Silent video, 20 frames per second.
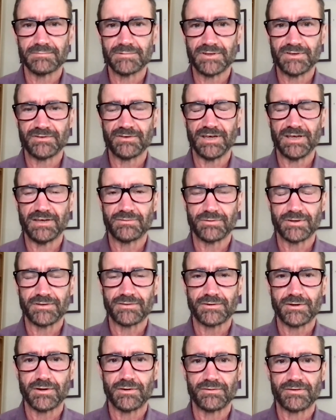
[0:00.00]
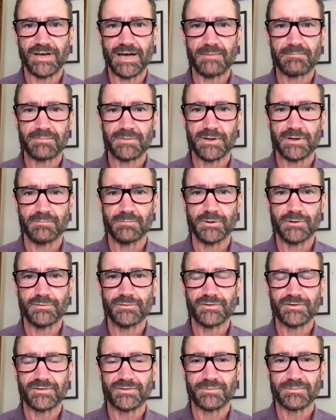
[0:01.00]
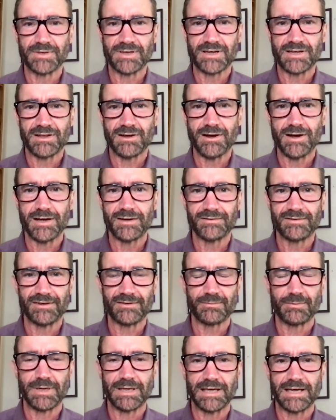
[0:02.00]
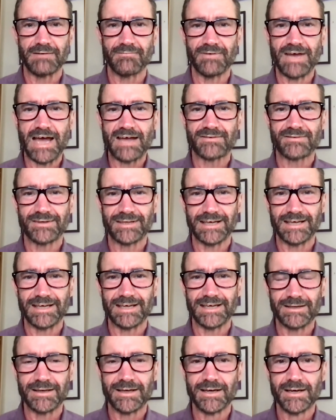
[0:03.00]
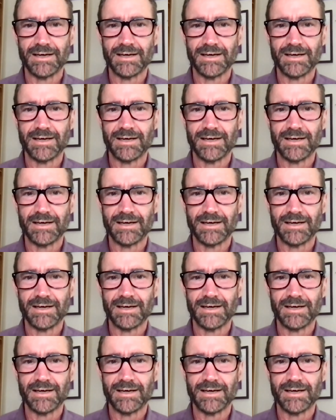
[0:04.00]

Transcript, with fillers: disease risk goes up, their immune system declines. That's why they get vaccinated.